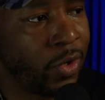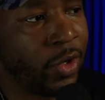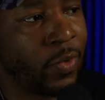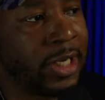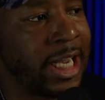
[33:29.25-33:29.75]
You
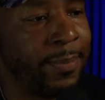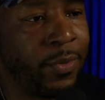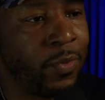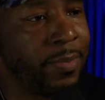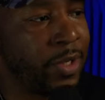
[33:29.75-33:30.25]
don't know what
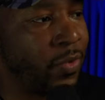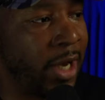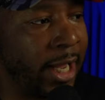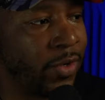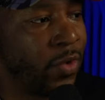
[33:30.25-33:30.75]
type of women
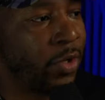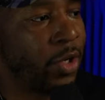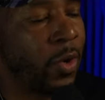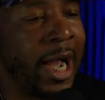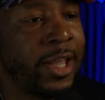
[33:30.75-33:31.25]
you like. You
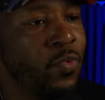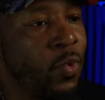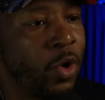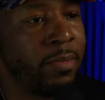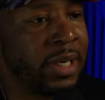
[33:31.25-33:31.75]
don't know how
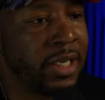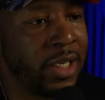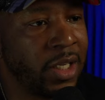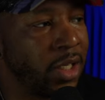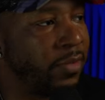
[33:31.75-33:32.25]
you want to
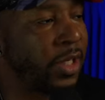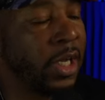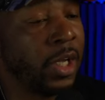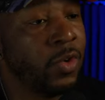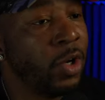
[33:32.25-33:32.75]
be
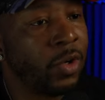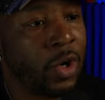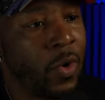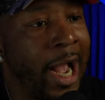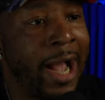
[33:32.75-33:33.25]
loved. You
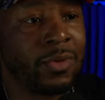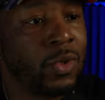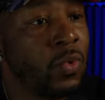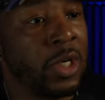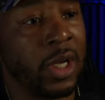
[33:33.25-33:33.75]
don't know
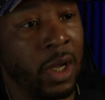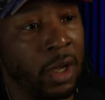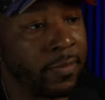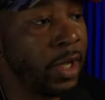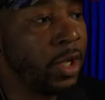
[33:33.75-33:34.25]
how to
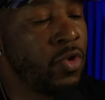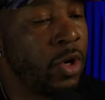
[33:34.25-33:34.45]
love.